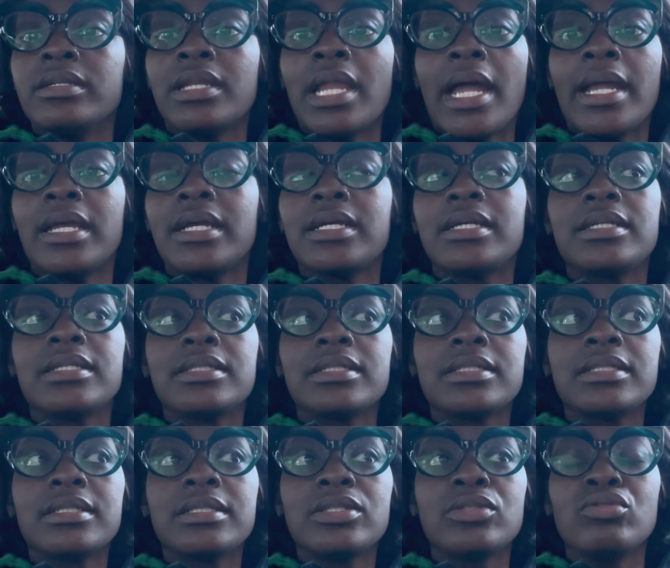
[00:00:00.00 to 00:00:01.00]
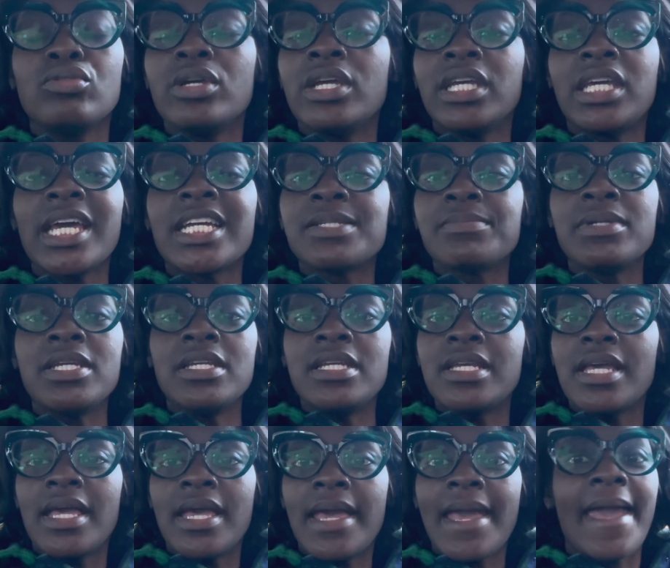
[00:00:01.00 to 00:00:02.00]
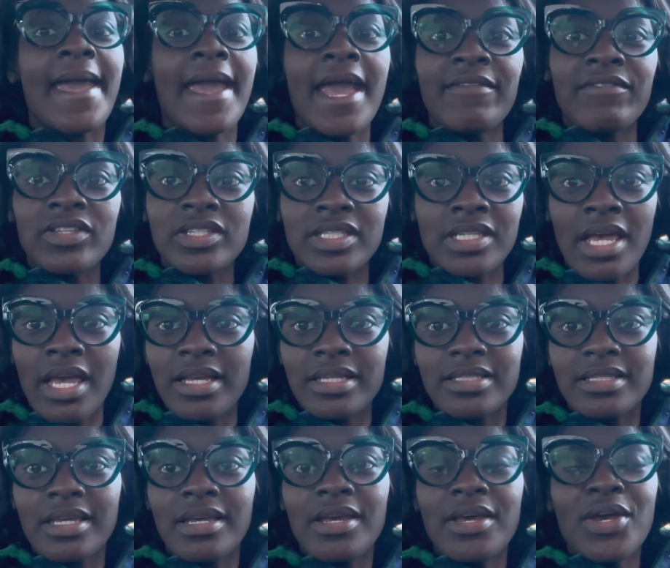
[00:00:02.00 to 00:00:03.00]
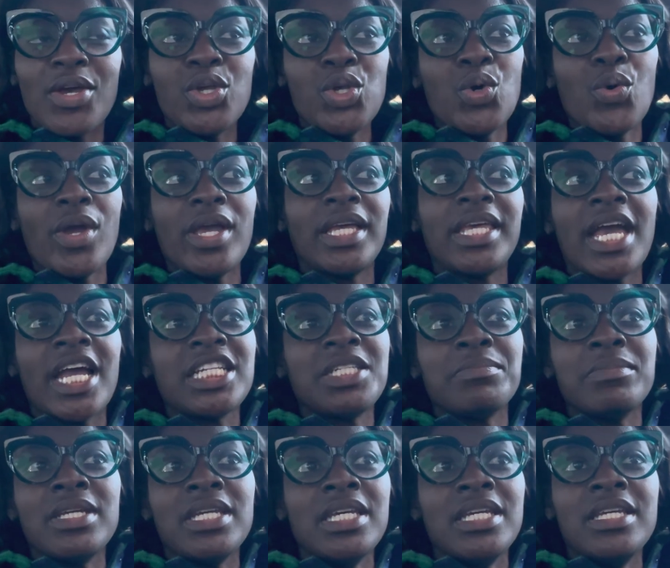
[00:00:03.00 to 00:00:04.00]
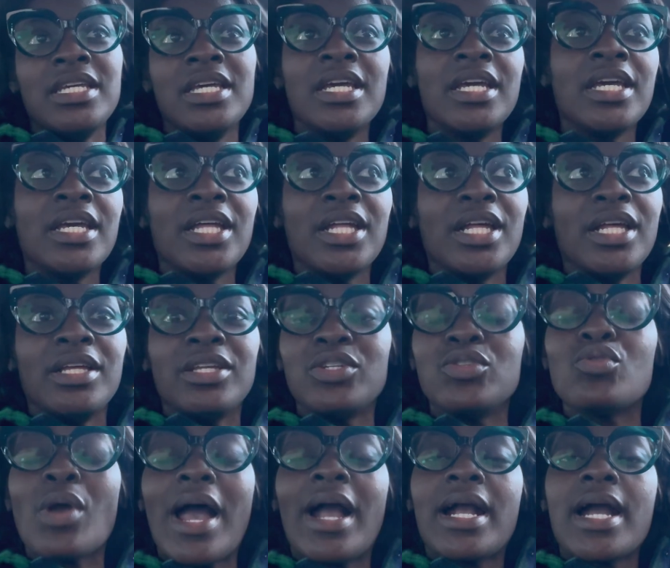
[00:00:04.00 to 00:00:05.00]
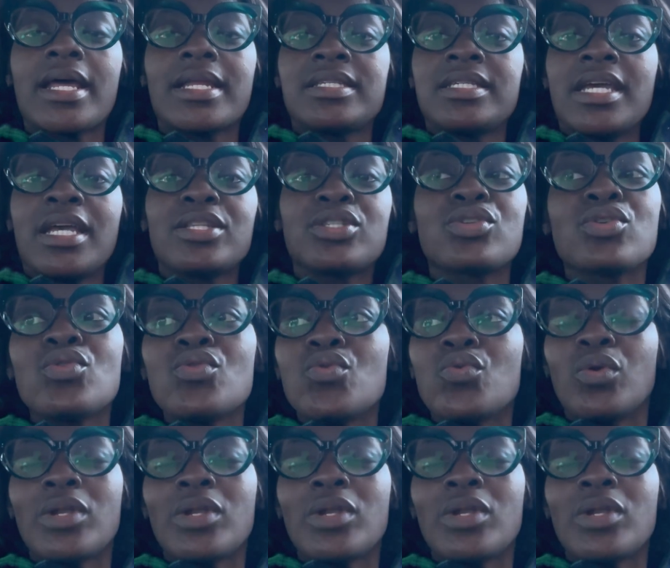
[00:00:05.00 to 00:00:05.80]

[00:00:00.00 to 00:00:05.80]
Like, you ain't catch me having sex. You ain't catch me, I got a tattoo.